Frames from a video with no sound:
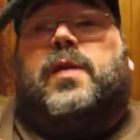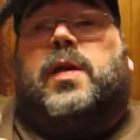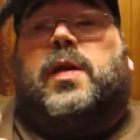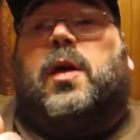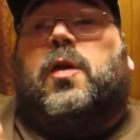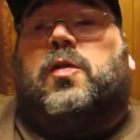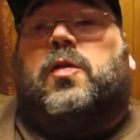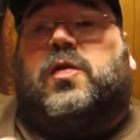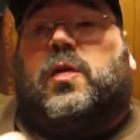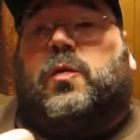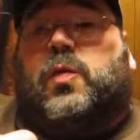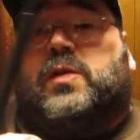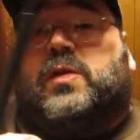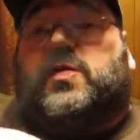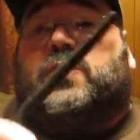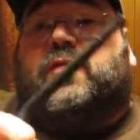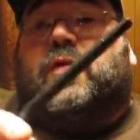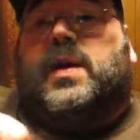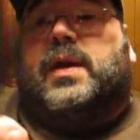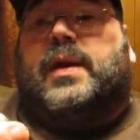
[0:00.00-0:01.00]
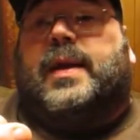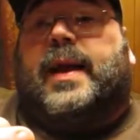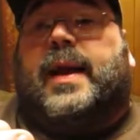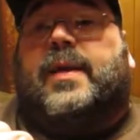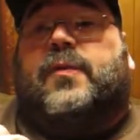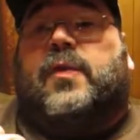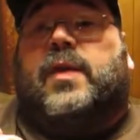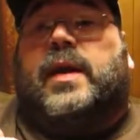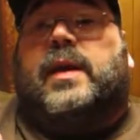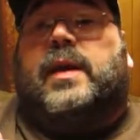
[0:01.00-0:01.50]
too, so which is really nice
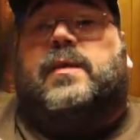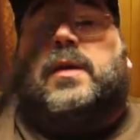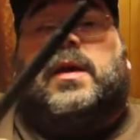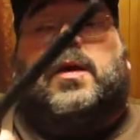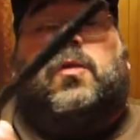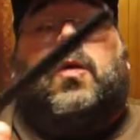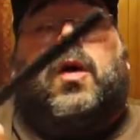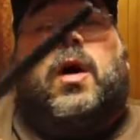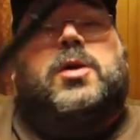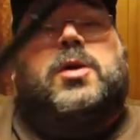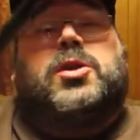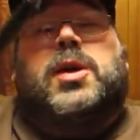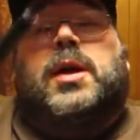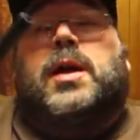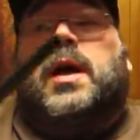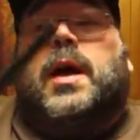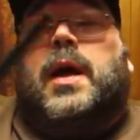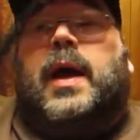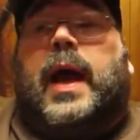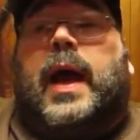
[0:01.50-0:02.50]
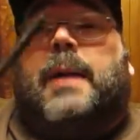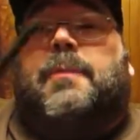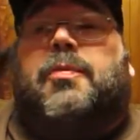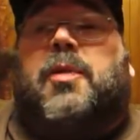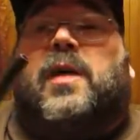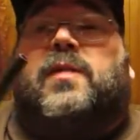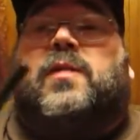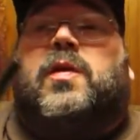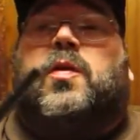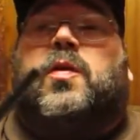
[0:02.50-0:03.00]
for easy washing. And
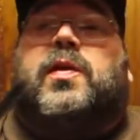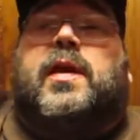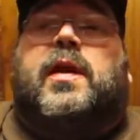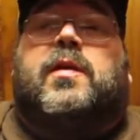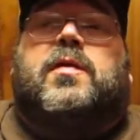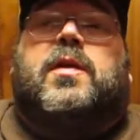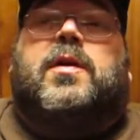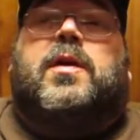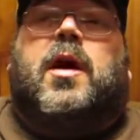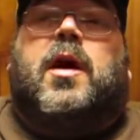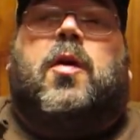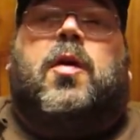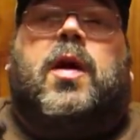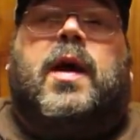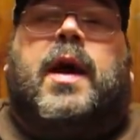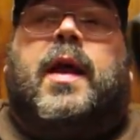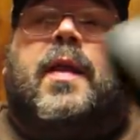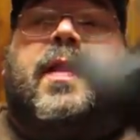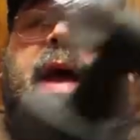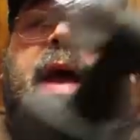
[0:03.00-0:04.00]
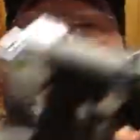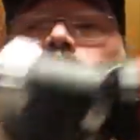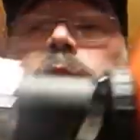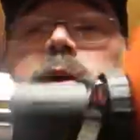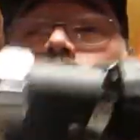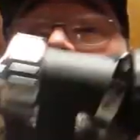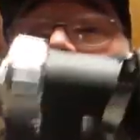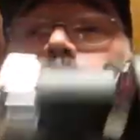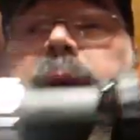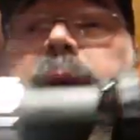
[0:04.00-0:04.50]
plus, two things to note, that when
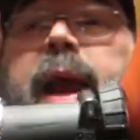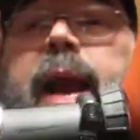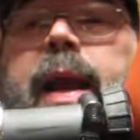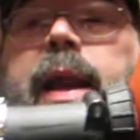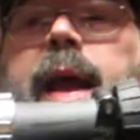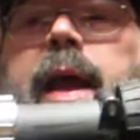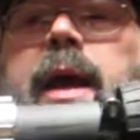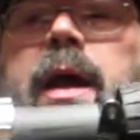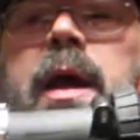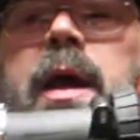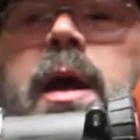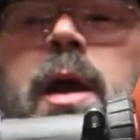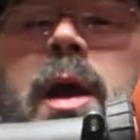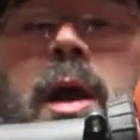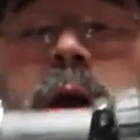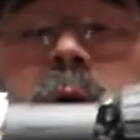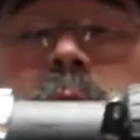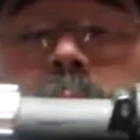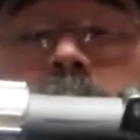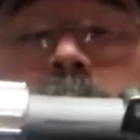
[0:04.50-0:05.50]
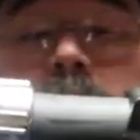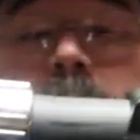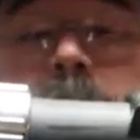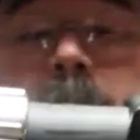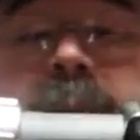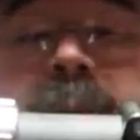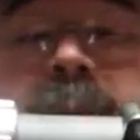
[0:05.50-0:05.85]
you're painting, um,